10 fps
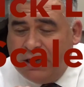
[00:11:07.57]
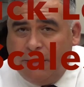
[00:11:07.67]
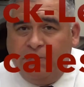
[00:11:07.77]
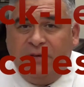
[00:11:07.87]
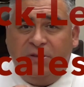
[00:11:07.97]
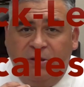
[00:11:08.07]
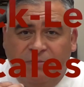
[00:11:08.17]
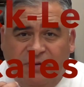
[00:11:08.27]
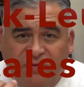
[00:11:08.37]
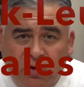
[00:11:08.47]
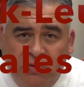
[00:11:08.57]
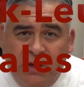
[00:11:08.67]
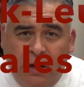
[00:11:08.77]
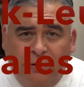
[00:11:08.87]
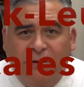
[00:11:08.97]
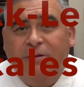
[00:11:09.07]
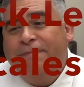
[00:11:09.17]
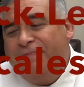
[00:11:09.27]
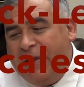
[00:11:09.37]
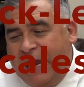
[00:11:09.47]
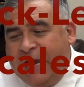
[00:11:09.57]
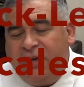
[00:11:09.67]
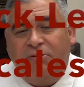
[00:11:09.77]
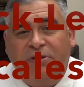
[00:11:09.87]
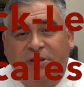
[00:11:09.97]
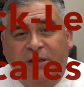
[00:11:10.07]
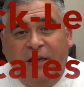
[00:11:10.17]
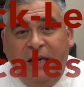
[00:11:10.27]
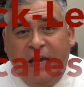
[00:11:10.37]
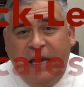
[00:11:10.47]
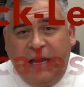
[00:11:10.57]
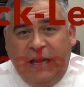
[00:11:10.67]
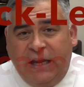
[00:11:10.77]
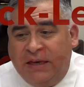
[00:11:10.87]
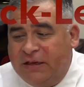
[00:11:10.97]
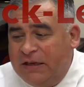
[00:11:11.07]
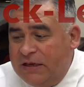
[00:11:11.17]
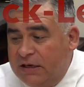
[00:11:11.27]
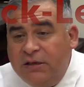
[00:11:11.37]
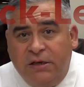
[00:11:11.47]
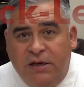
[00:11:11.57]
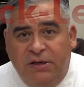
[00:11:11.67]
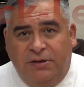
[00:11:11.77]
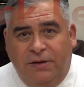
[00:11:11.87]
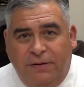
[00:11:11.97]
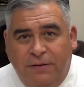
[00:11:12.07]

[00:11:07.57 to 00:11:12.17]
help in terms of tone color, accuracy, and intonation.